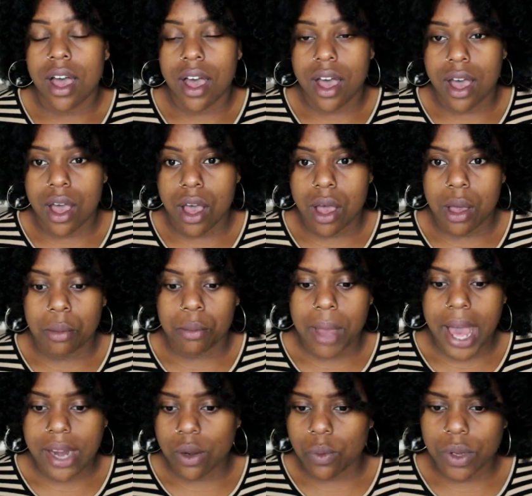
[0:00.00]
Um,
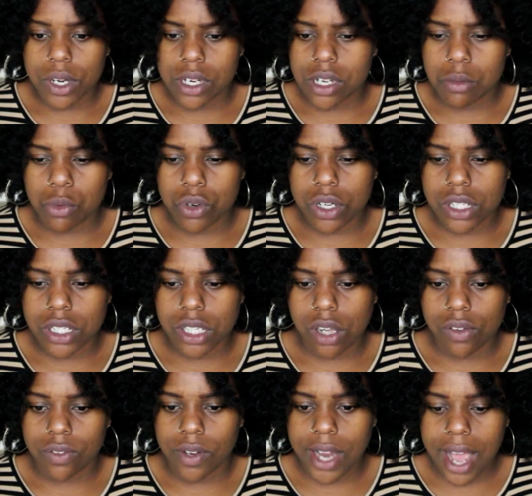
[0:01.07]
I don't want any more
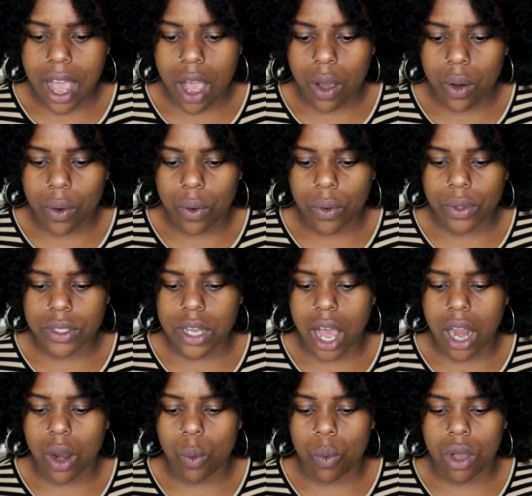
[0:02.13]
self-doubt.
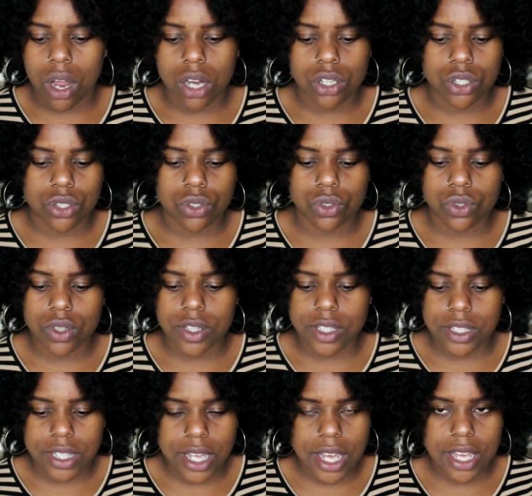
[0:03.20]
I don't want to
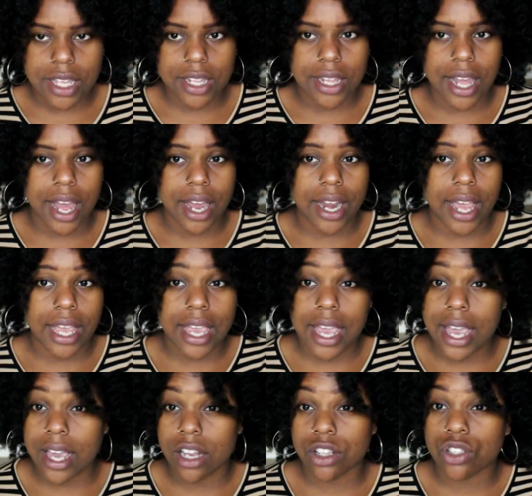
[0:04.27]
think that I
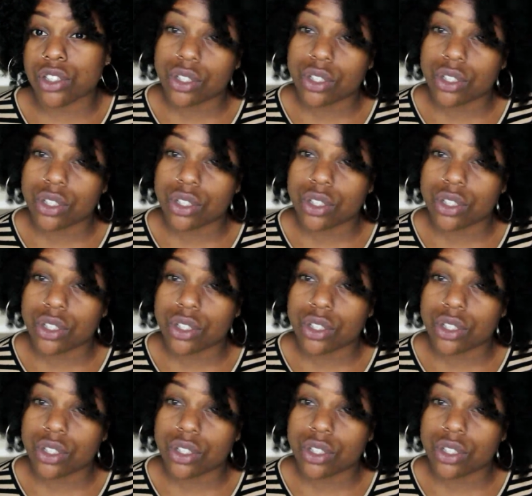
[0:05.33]
can't